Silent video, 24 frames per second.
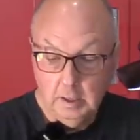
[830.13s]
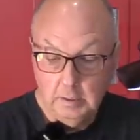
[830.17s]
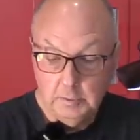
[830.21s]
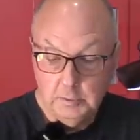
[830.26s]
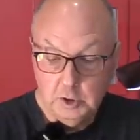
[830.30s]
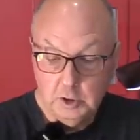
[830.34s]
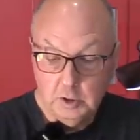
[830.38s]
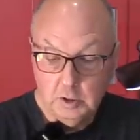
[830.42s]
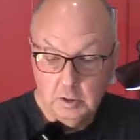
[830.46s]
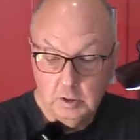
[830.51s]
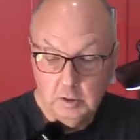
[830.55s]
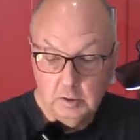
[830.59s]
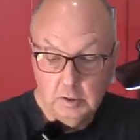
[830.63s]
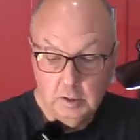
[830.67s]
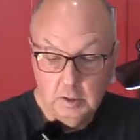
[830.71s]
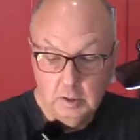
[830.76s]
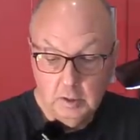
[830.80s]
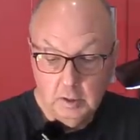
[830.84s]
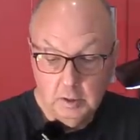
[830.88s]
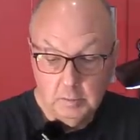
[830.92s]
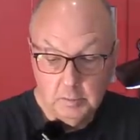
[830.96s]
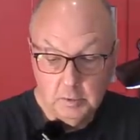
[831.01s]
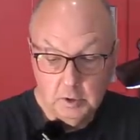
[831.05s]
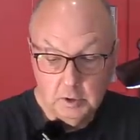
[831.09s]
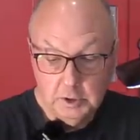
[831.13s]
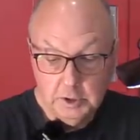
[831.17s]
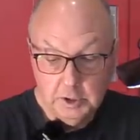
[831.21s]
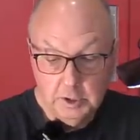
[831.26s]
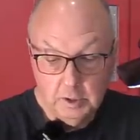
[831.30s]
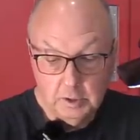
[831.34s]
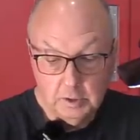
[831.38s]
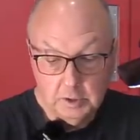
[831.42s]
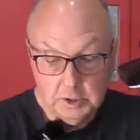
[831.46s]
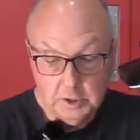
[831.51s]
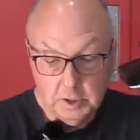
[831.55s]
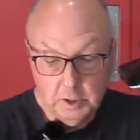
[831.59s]
I'm sure the number's
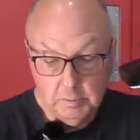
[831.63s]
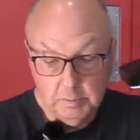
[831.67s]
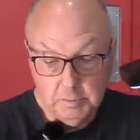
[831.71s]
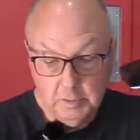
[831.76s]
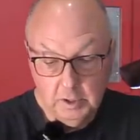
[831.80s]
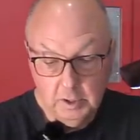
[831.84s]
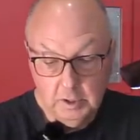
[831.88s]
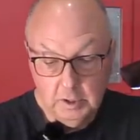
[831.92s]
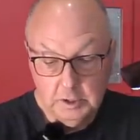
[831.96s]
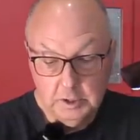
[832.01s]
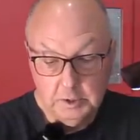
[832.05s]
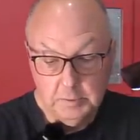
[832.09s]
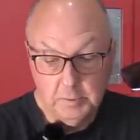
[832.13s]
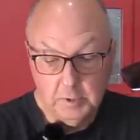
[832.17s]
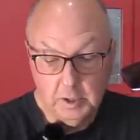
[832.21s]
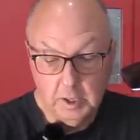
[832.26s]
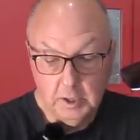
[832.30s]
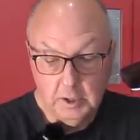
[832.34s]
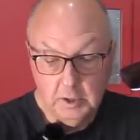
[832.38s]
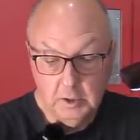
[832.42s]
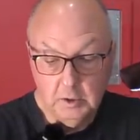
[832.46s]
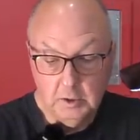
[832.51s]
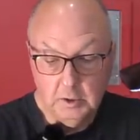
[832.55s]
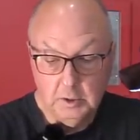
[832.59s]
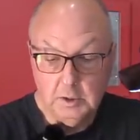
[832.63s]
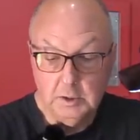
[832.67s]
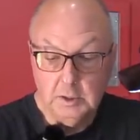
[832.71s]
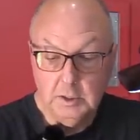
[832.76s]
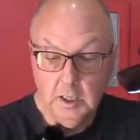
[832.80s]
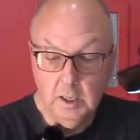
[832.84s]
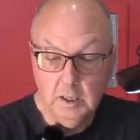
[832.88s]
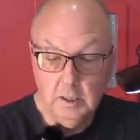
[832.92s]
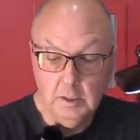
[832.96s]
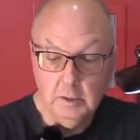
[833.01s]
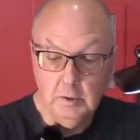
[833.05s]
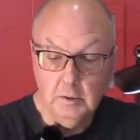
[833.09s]
here someplace, but I couldn't
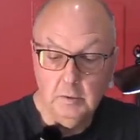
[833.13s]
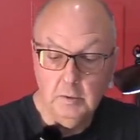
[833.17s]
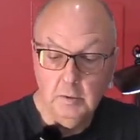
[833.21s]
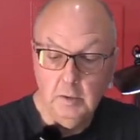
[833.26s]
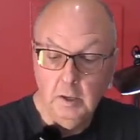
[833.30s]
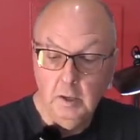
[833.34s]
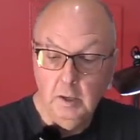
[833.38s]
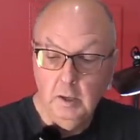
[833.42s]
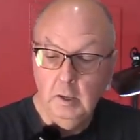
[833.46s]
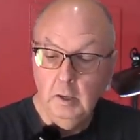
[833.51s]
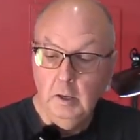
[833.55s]
tell you.